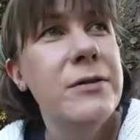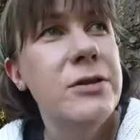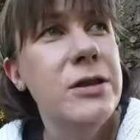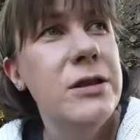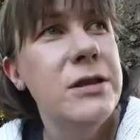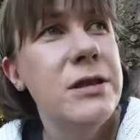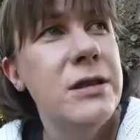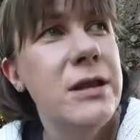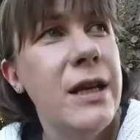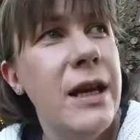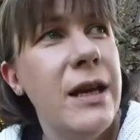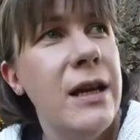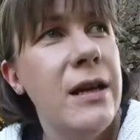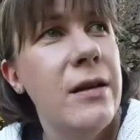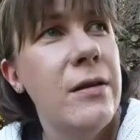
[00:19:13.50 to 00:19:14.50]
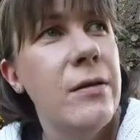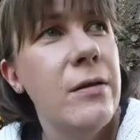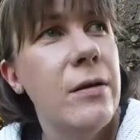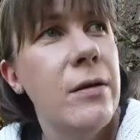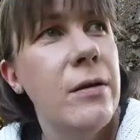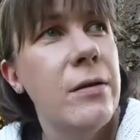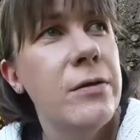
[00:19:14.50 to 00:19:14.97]
She's
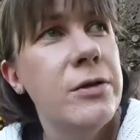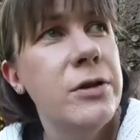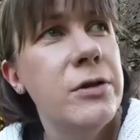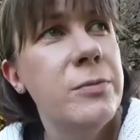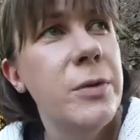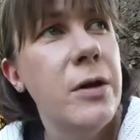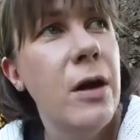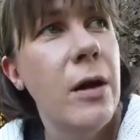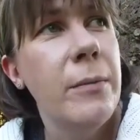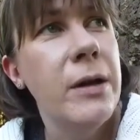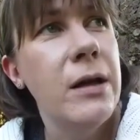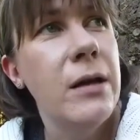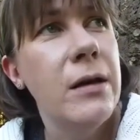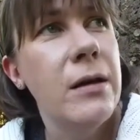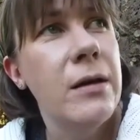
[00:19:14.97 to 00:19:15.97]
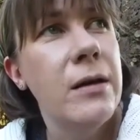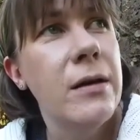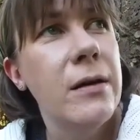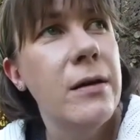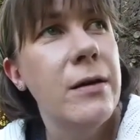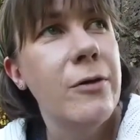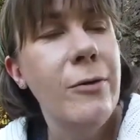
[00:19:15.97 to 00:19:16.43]
becoming
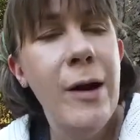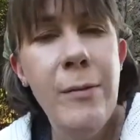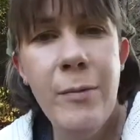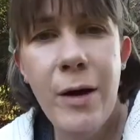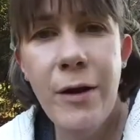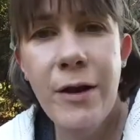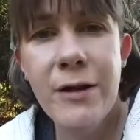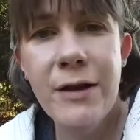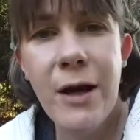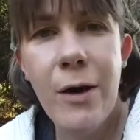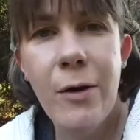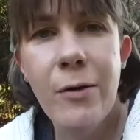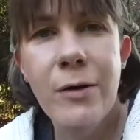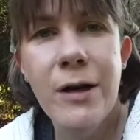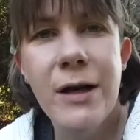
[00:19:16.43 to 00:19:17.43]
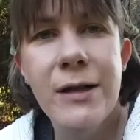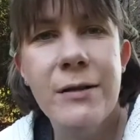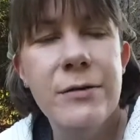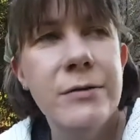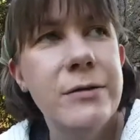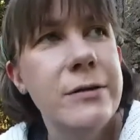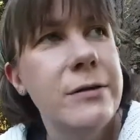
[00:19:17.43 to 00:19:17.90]
a grandmother now,
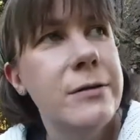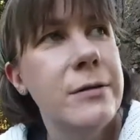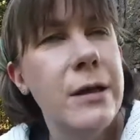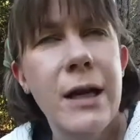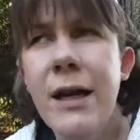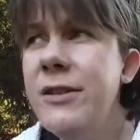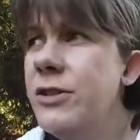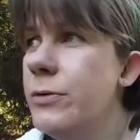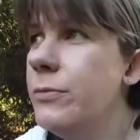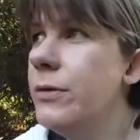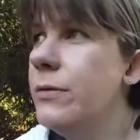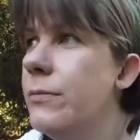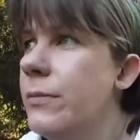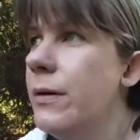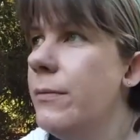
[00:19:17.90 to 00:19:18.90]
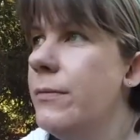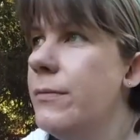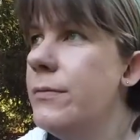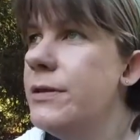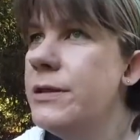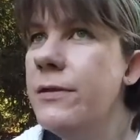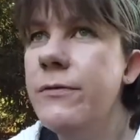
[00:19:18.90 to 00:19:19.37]
and I guess she
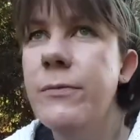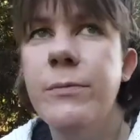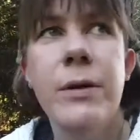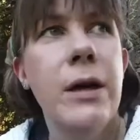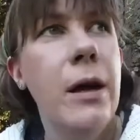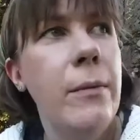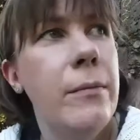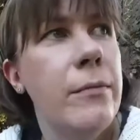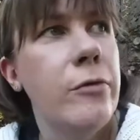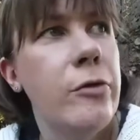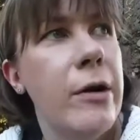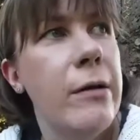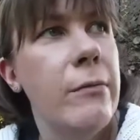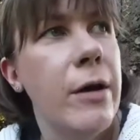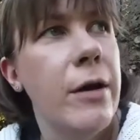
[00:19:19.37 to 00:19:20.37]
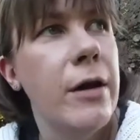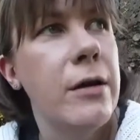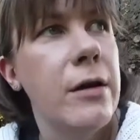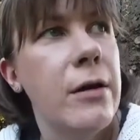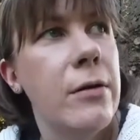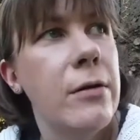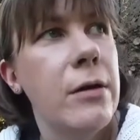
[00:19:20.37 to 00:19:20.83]
must have become grandmother
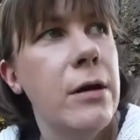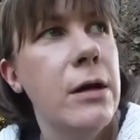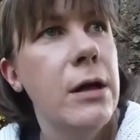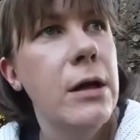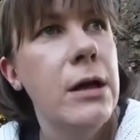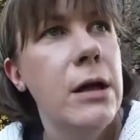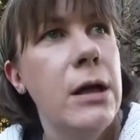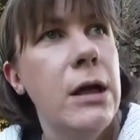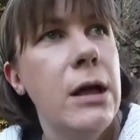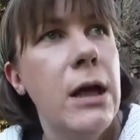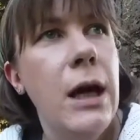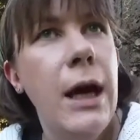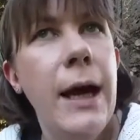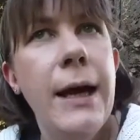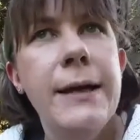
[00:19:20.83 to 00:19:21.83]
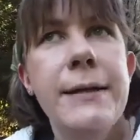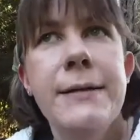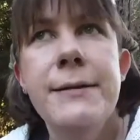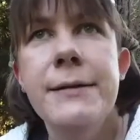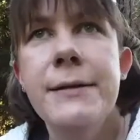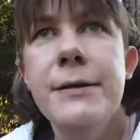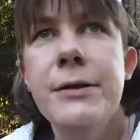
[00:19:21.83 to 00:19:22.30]
now.
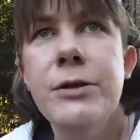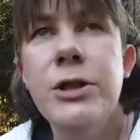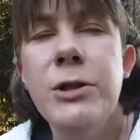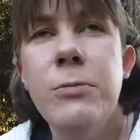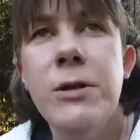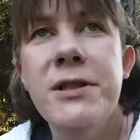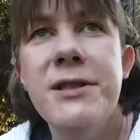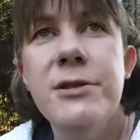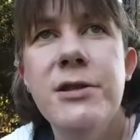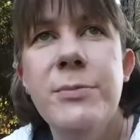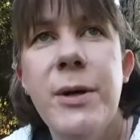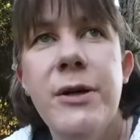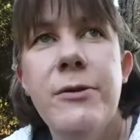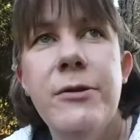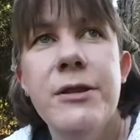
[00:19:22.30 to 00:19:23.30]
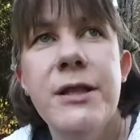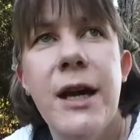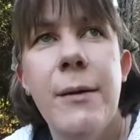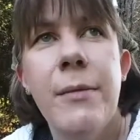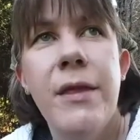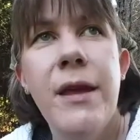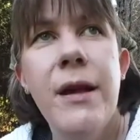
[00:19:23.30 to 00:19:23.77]
And she wants to spend her
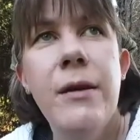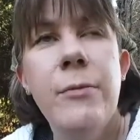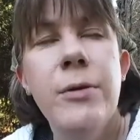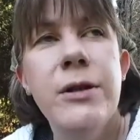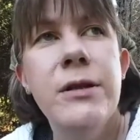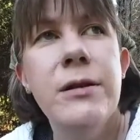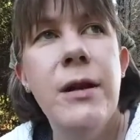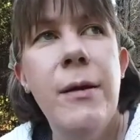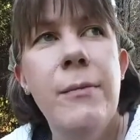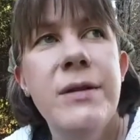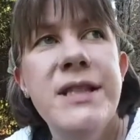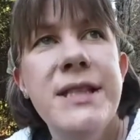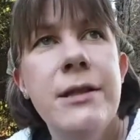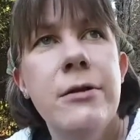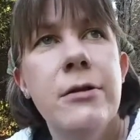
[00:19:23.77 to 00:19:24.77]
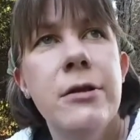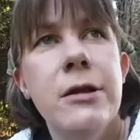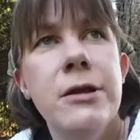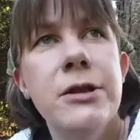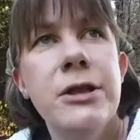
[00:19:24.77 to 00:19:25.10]
time there, but I'm missing her.